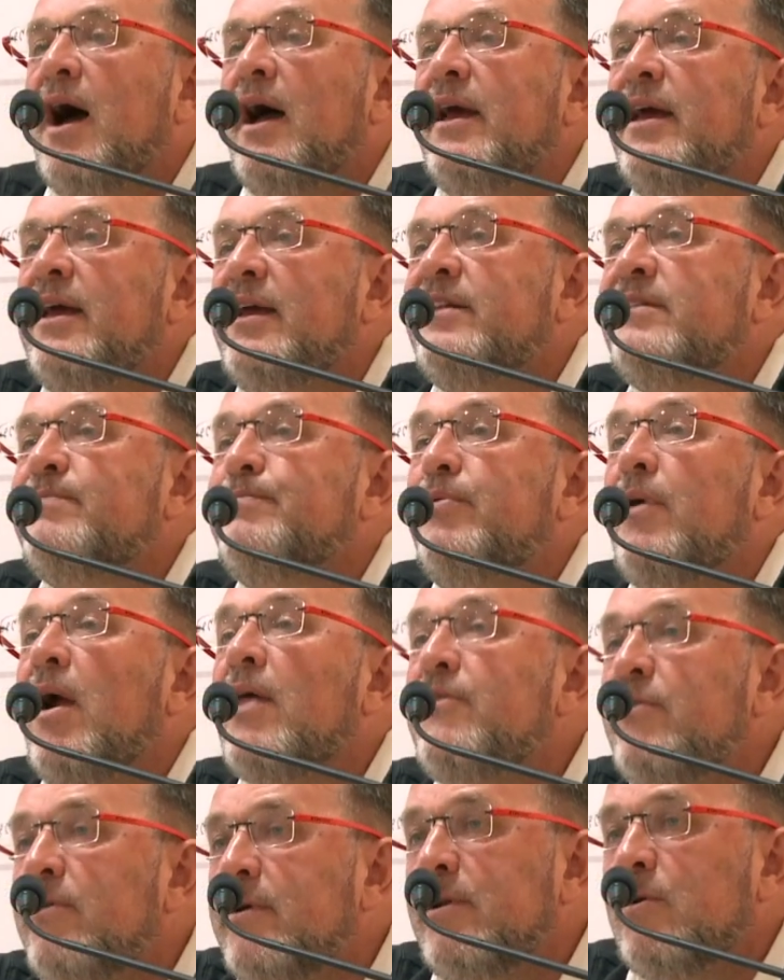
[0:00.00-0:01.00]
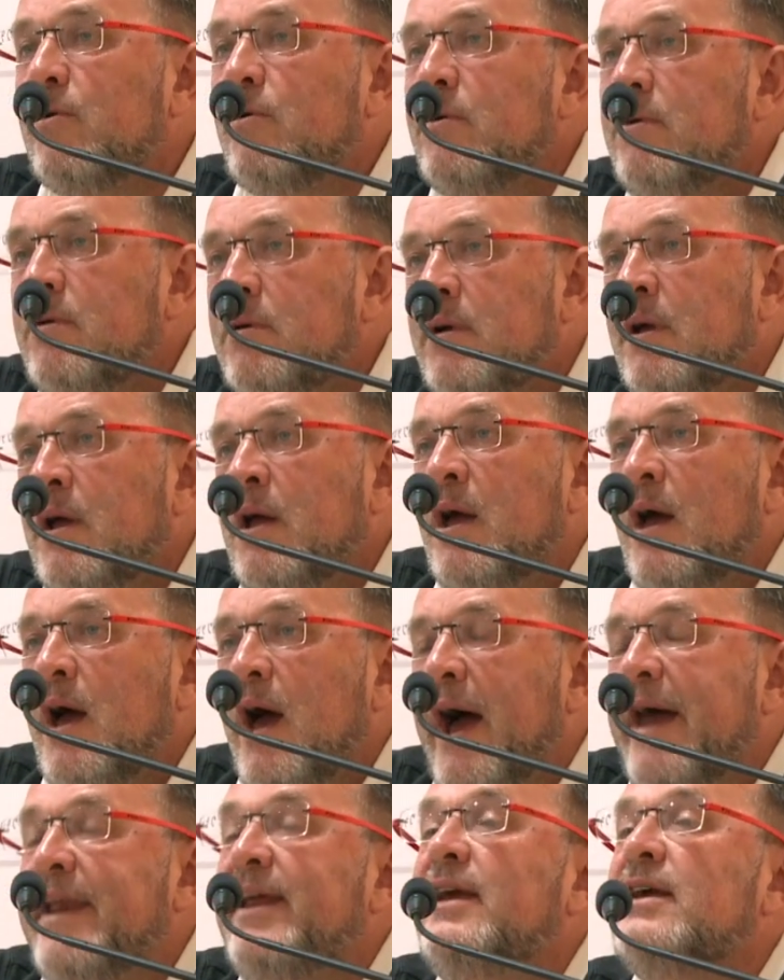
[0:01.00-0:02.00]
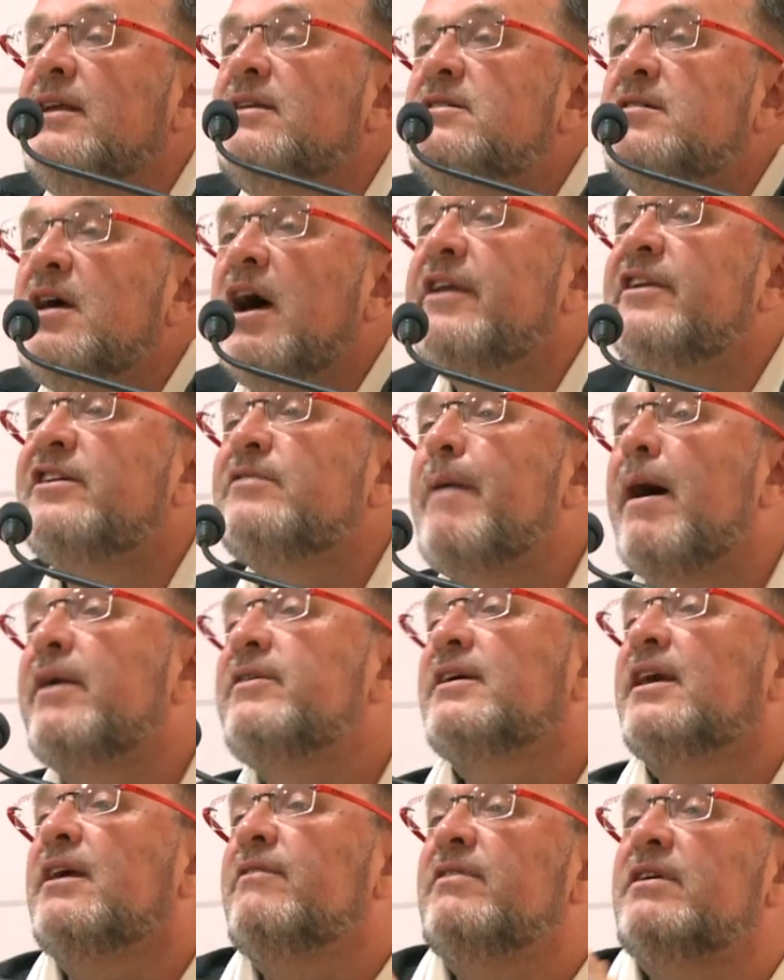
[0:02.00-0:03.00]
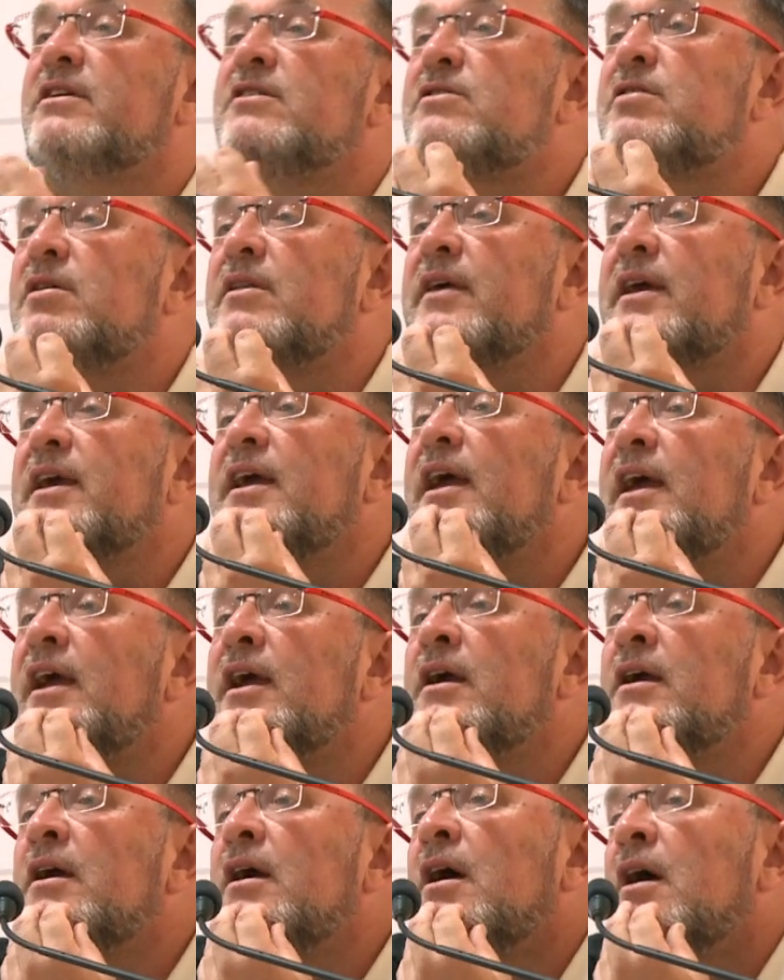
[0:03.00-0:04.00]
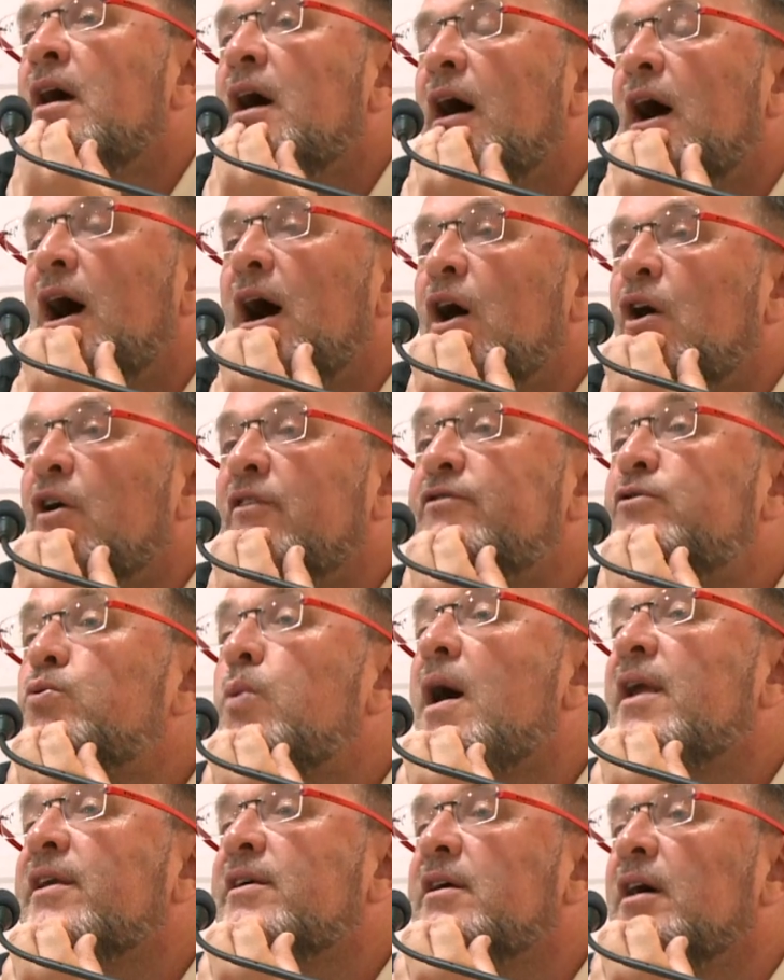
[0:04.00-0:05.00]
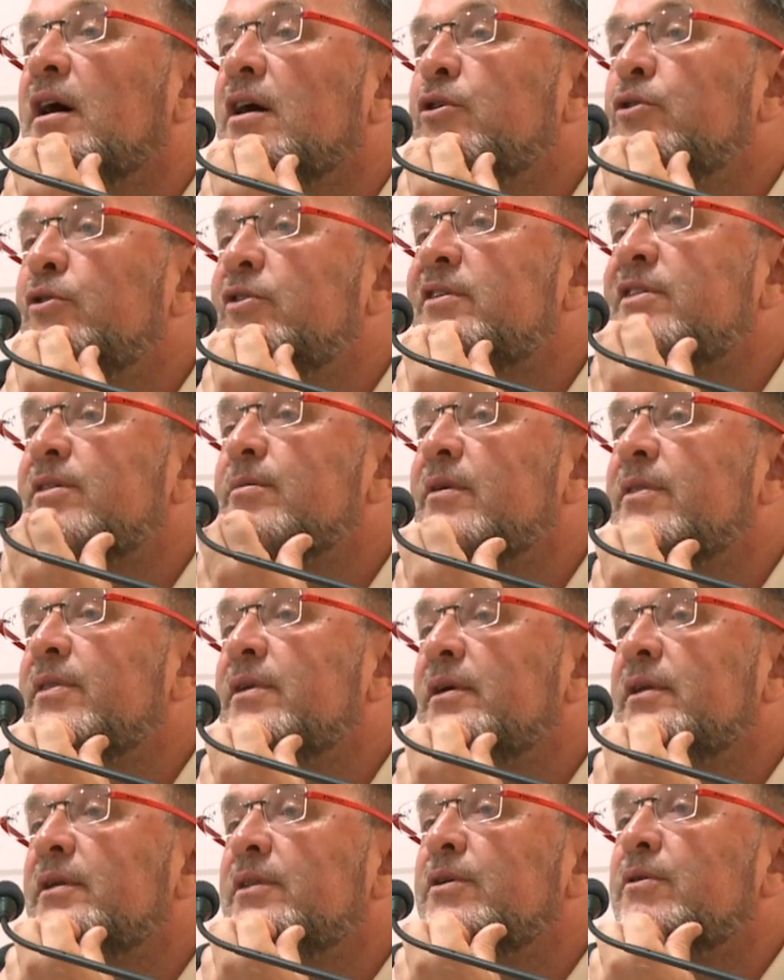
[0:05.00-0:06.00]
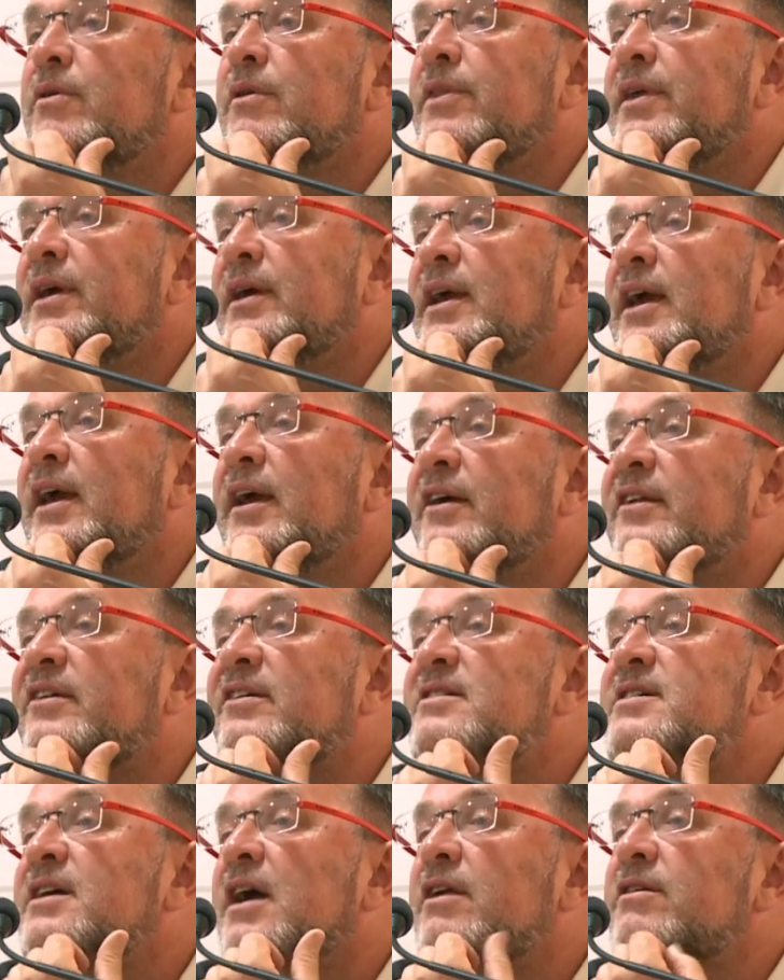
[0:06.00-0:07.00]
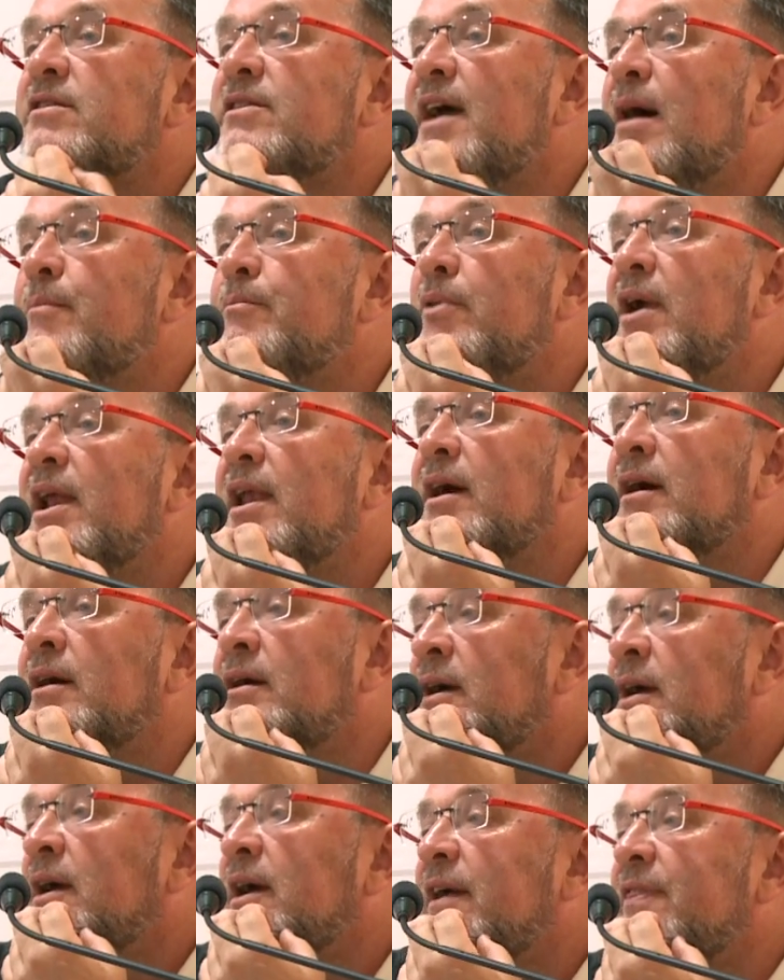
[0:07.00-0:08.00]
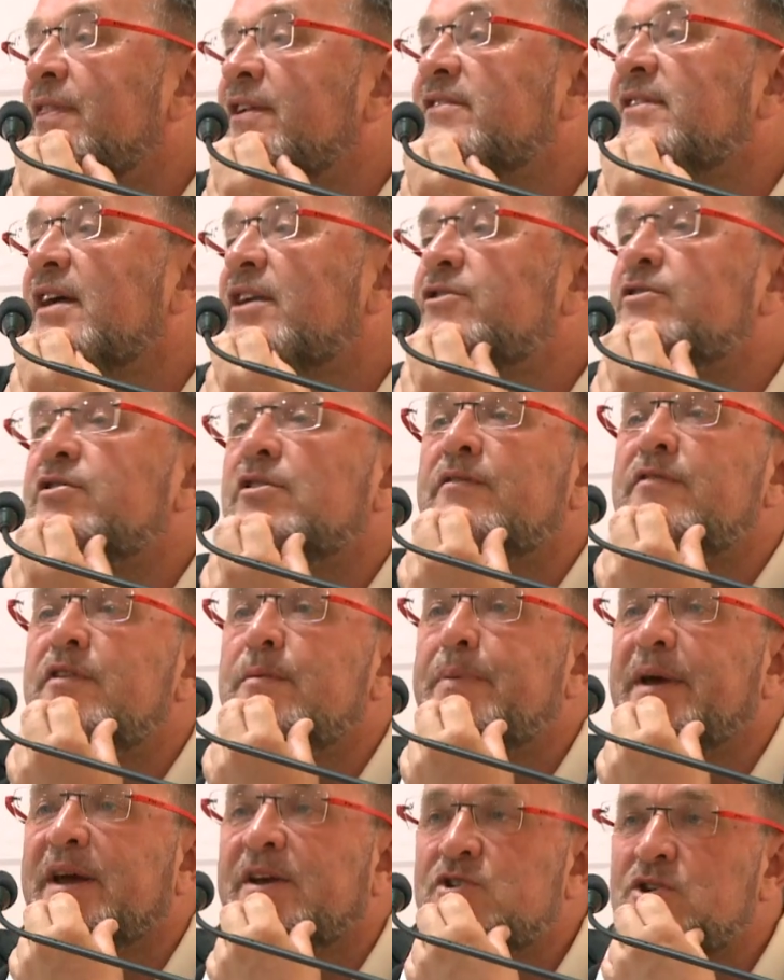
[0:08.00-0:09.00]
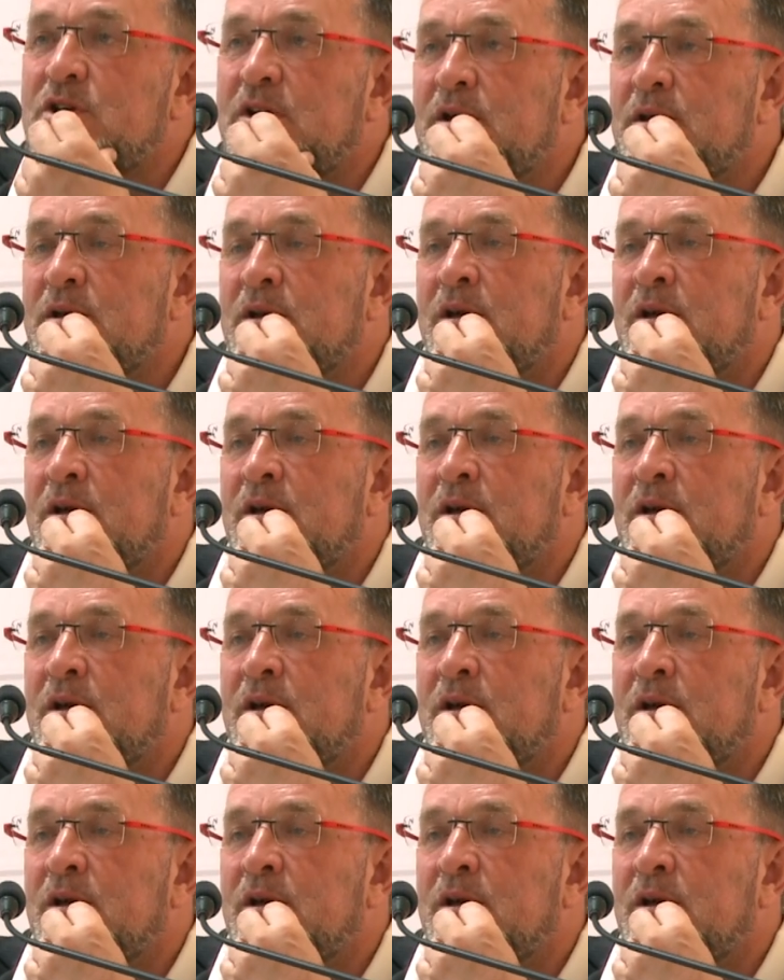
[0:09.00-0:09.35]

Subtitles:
his brother-in-law. And he, in turn, is about to give it to the king of Dwarka, who's the king sitting under the umbrella in the center of the picture.